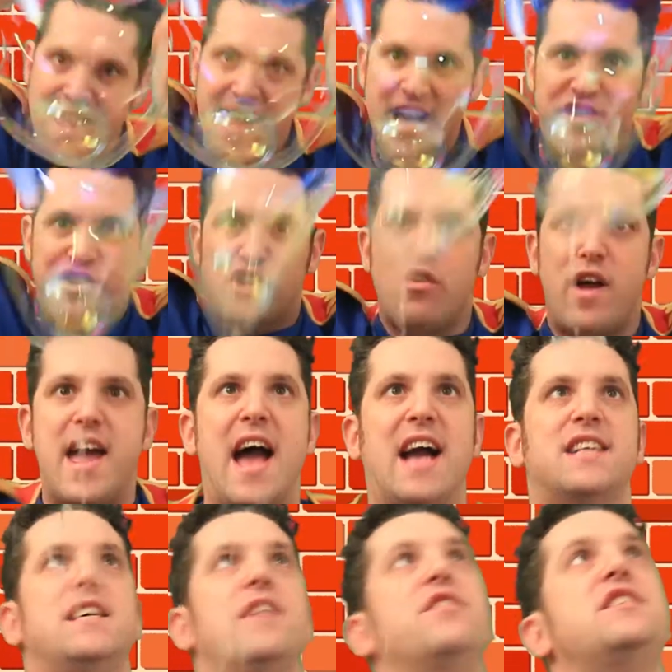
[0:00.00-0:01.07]
It's a great
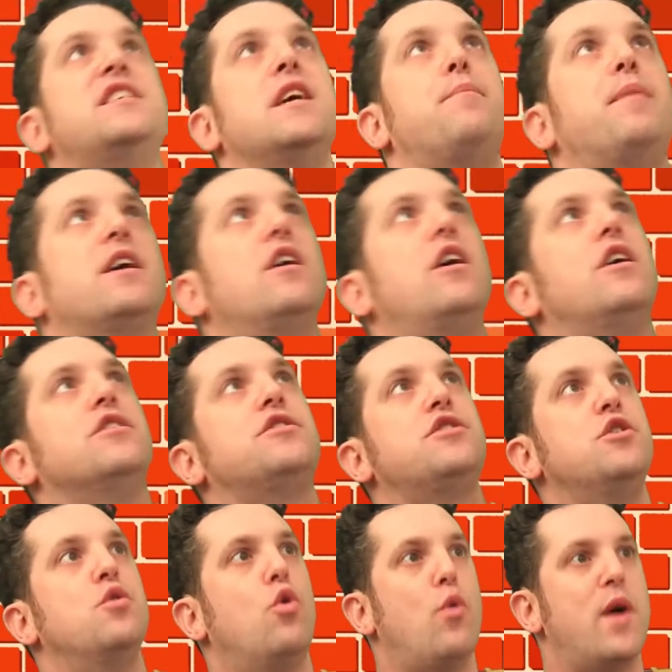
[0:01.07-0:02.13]
activity because
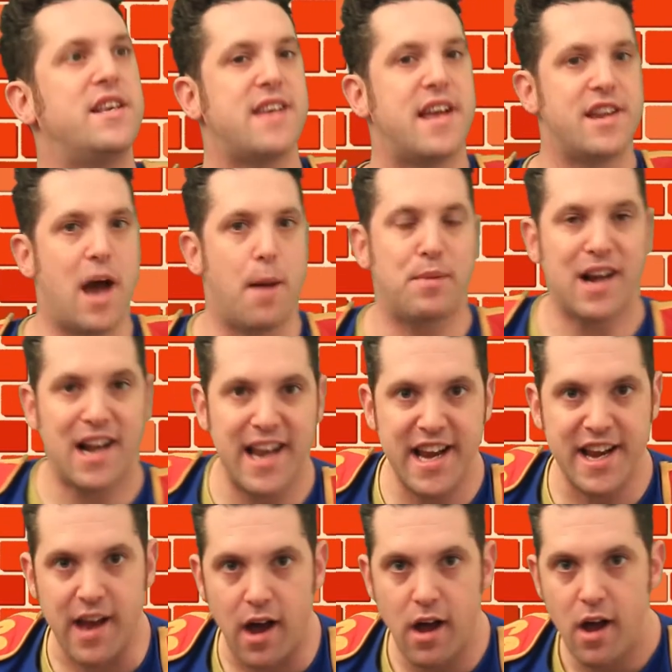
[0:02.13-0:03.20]
you always end up
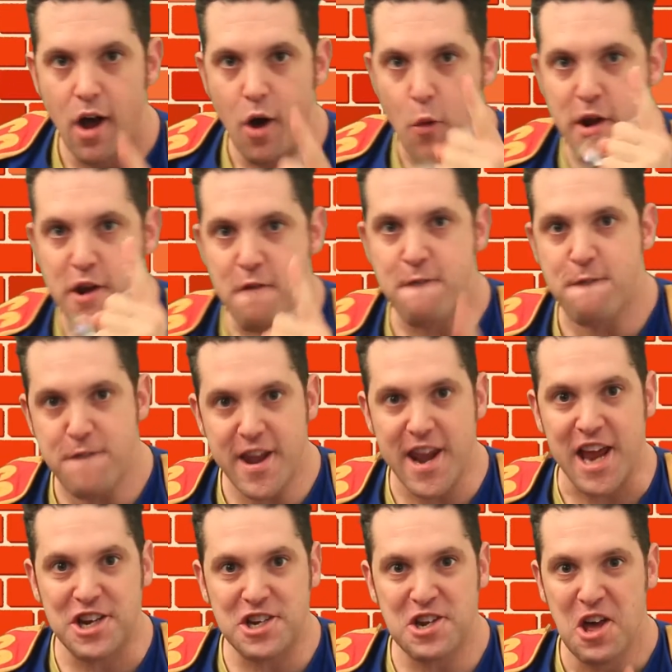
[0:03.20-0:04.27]
cleaner when you've
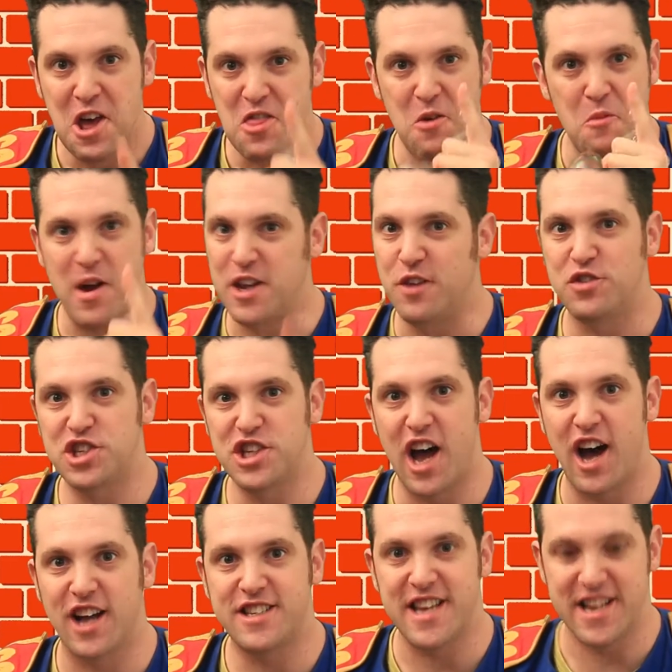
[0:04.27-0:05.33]
finished than when you've
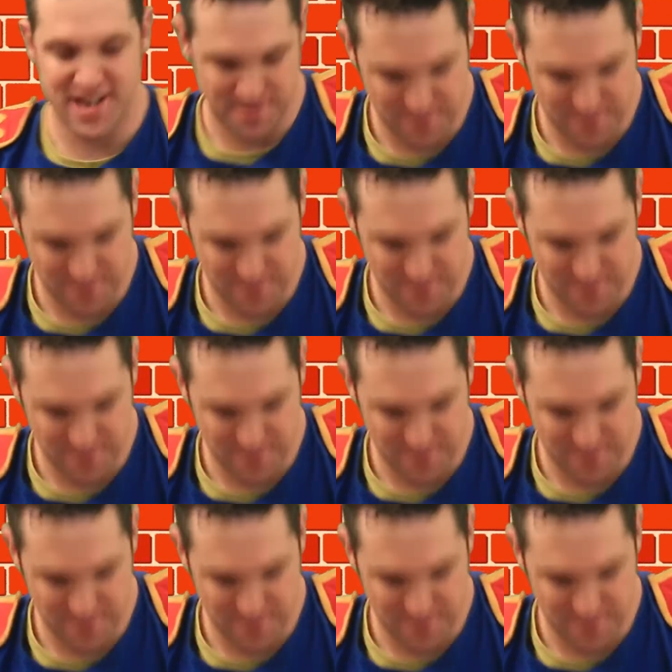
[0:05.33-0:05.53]
started.